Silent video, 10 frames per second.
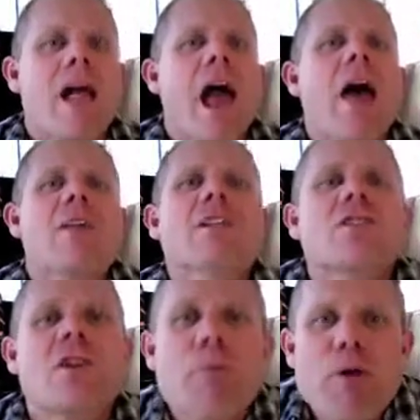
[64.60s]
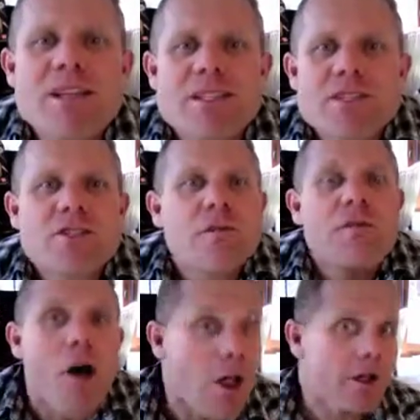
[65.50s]
and these two presidents are
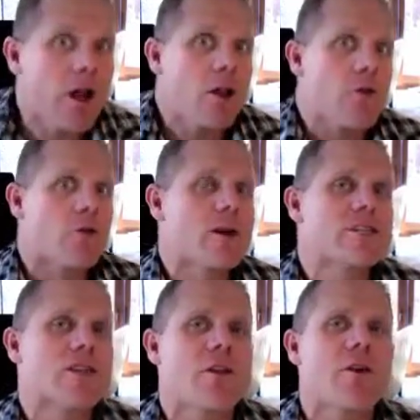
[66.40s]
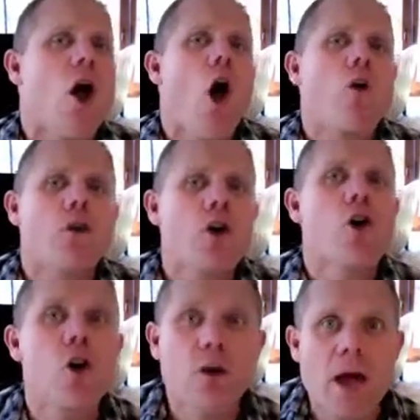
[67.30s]
falling all over each other over
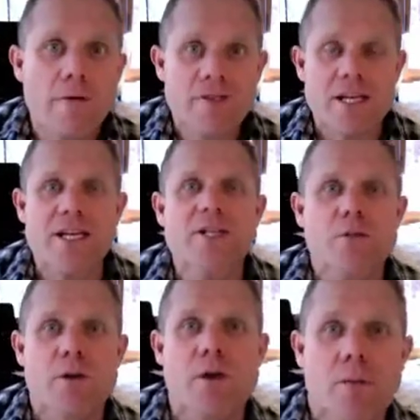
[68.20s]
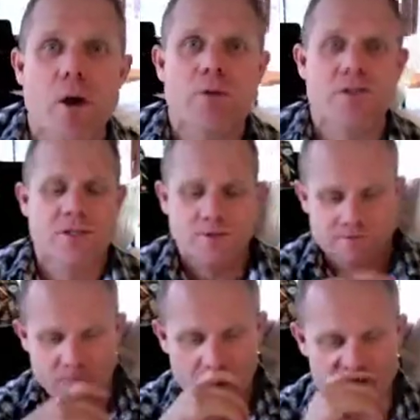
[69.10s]
who loves Israel most.
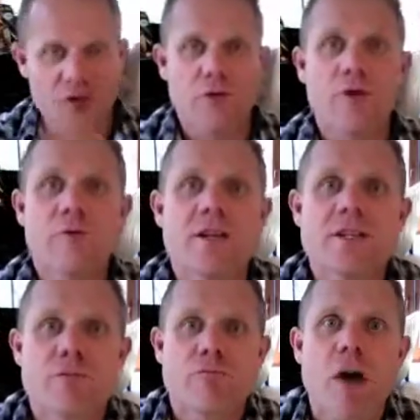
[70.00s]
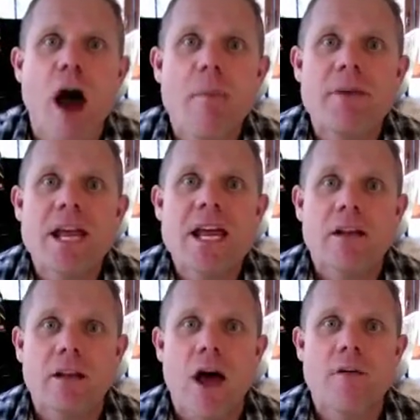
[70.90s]
Well, the truth is,
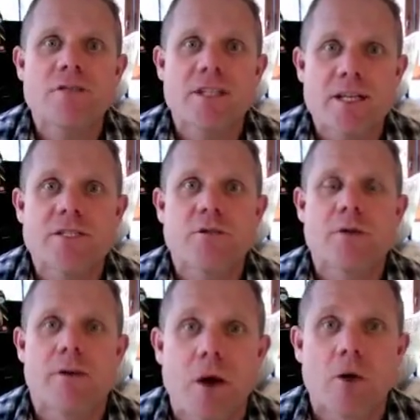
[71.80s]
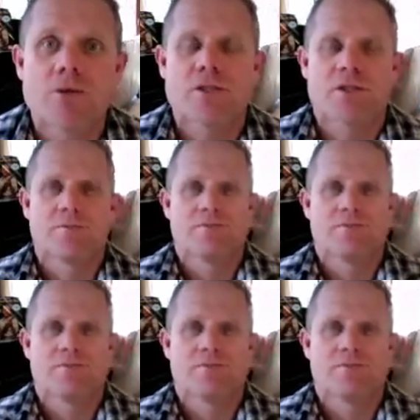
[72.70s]
Romney loves Israel most.